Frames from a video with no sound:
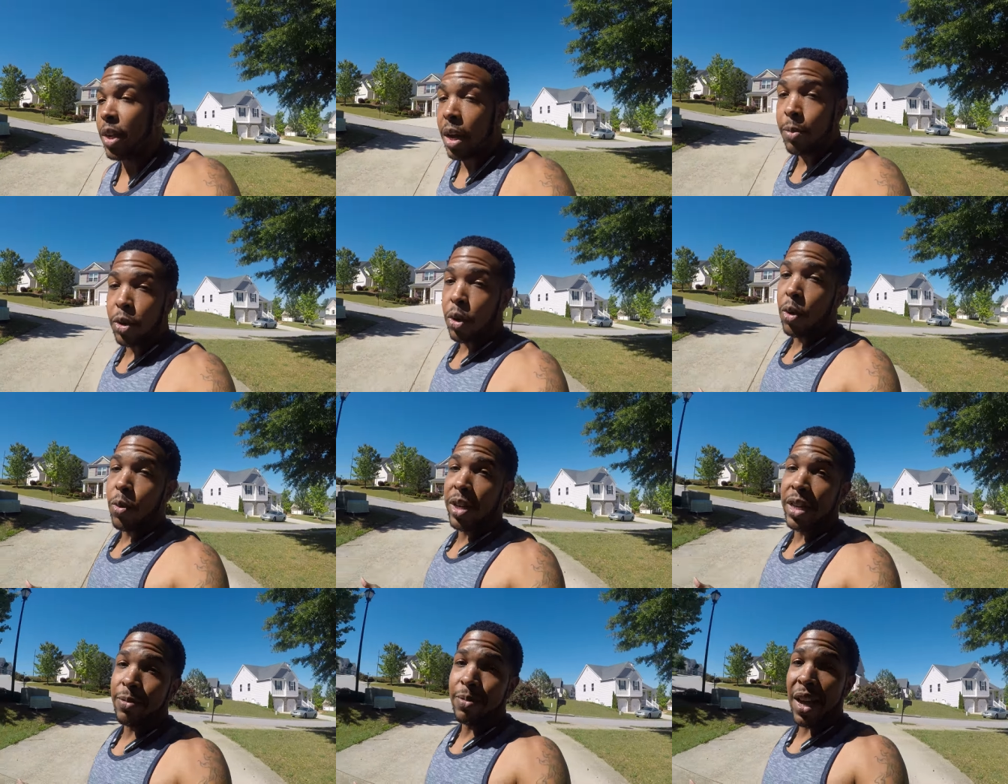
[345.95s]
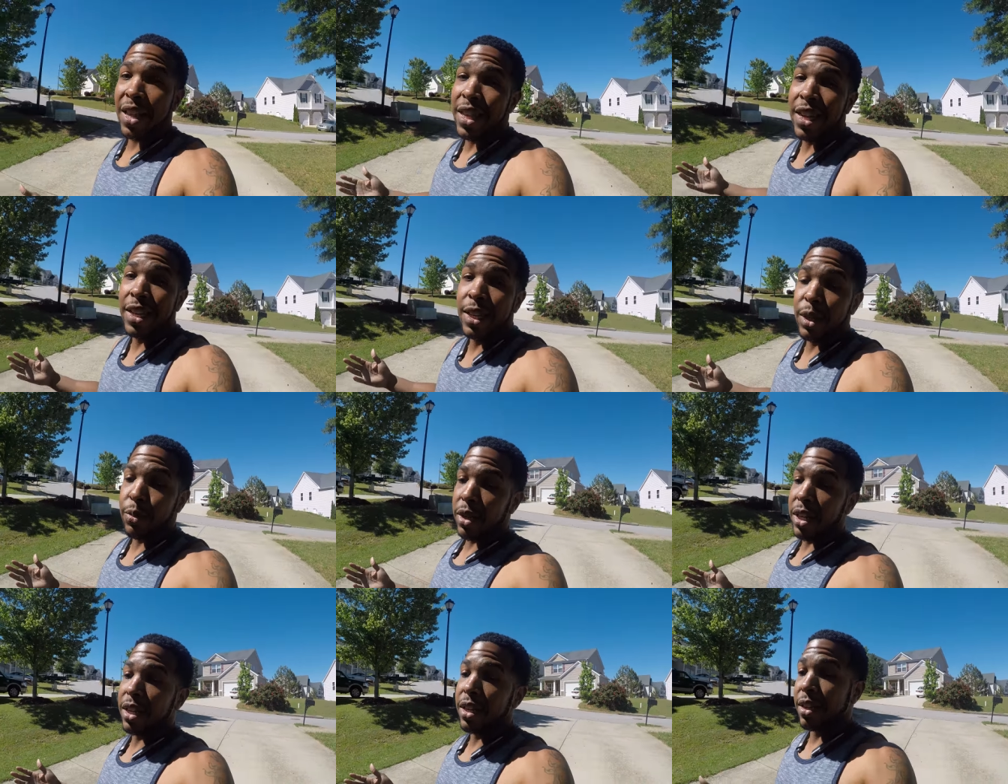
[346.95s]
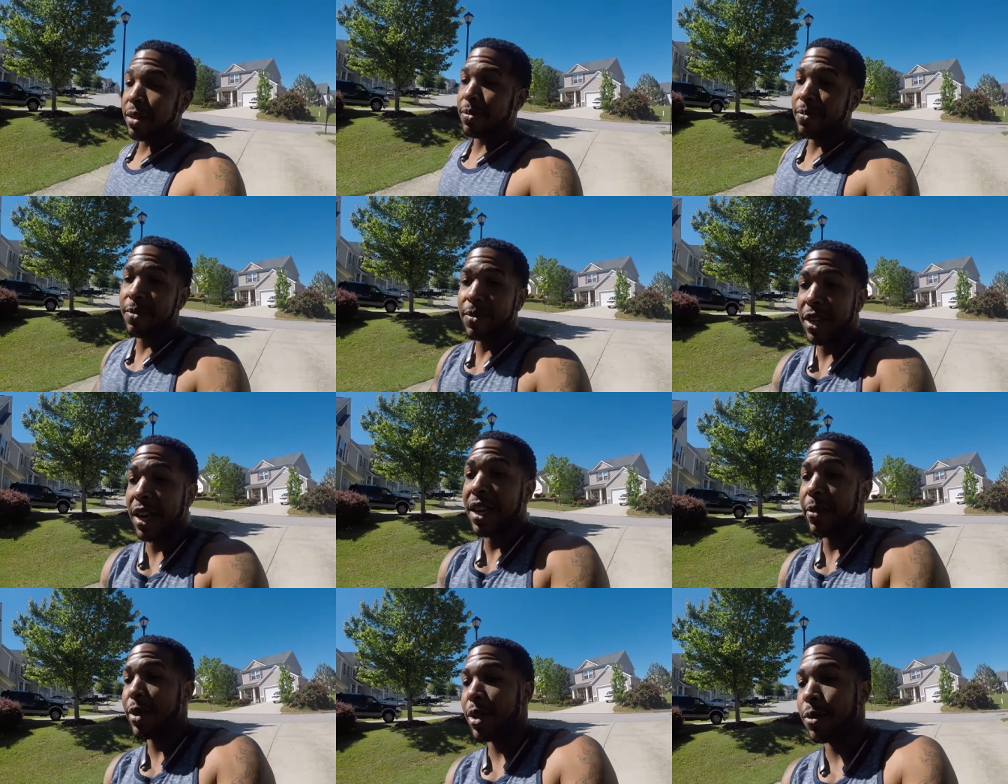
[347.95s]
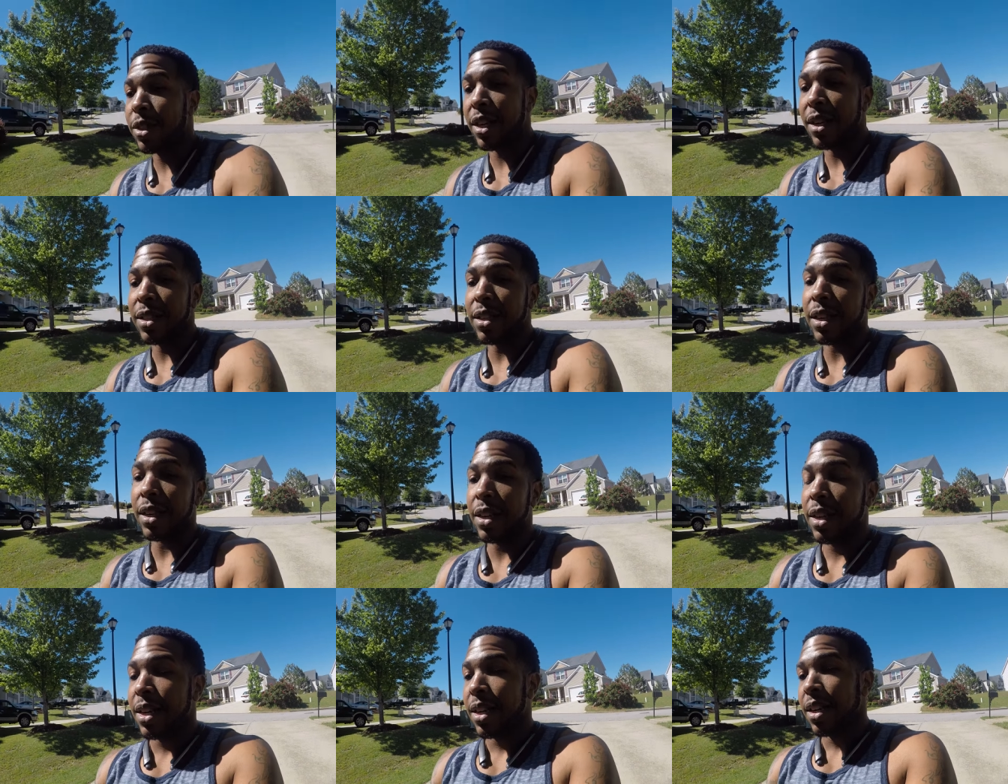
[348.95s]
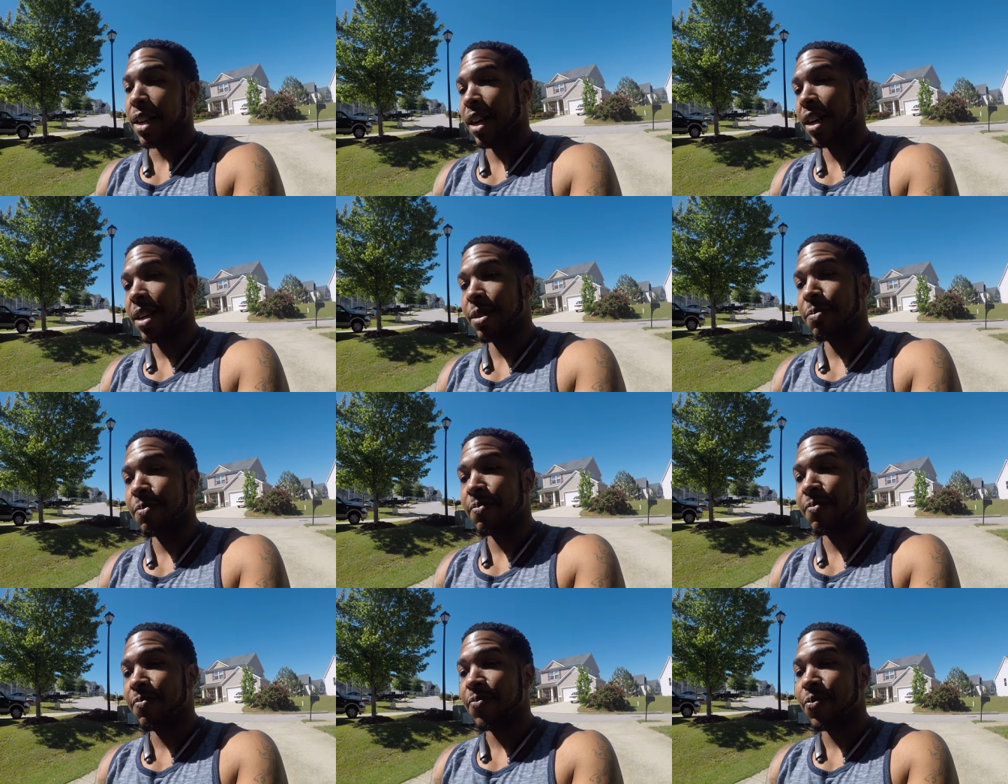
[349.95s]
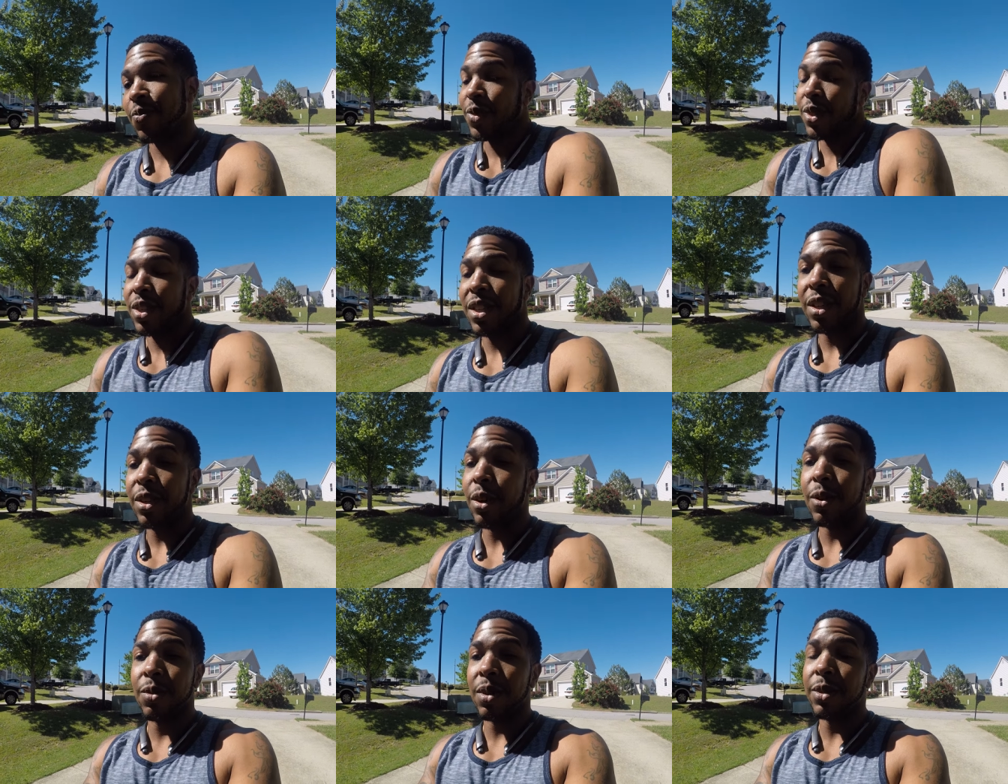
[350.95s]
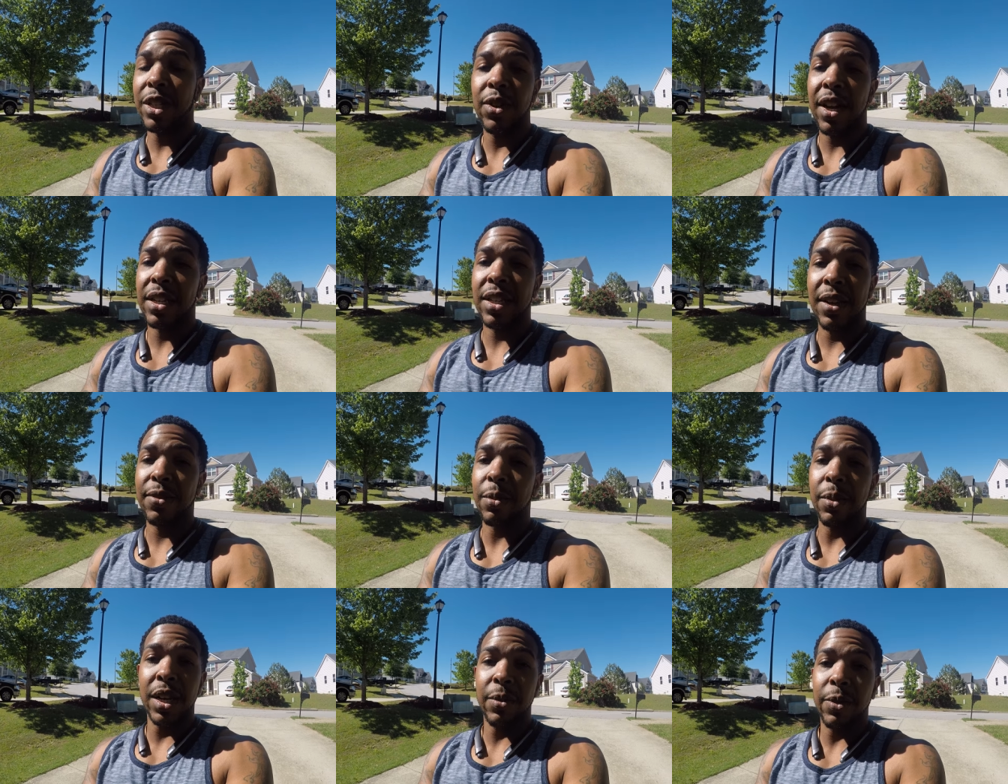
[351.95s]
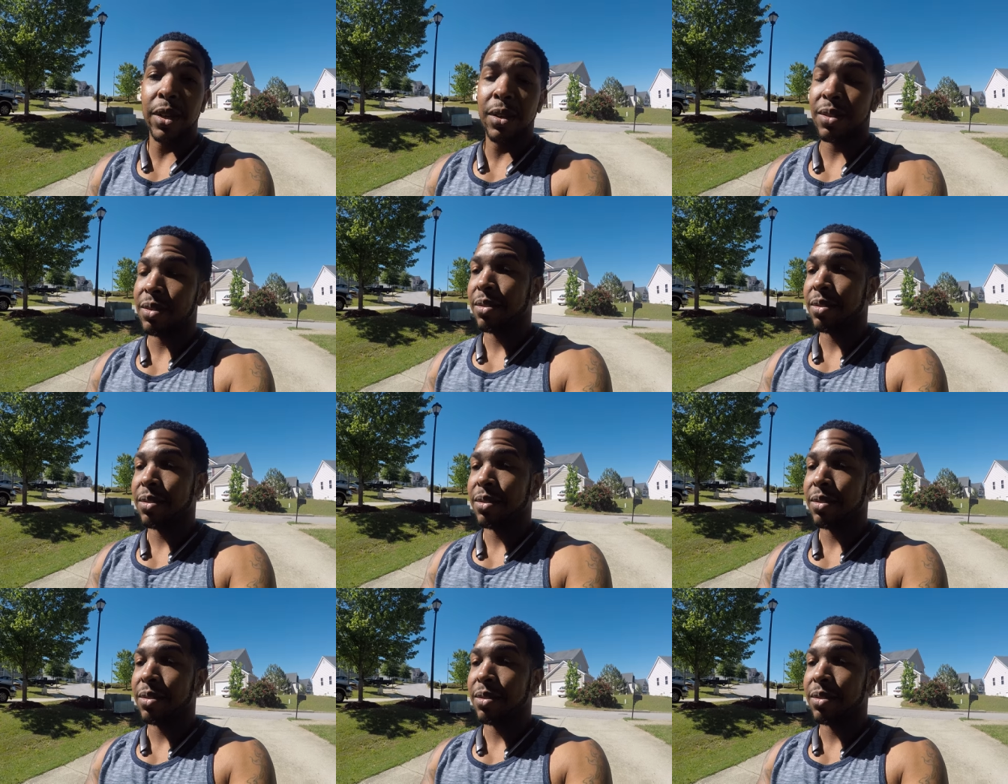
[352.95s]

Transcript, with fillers: I'm cool with it. I think it looks pretty good. Y'all let me know what y'all think. Um, you know, I'm just trying to save some money, man.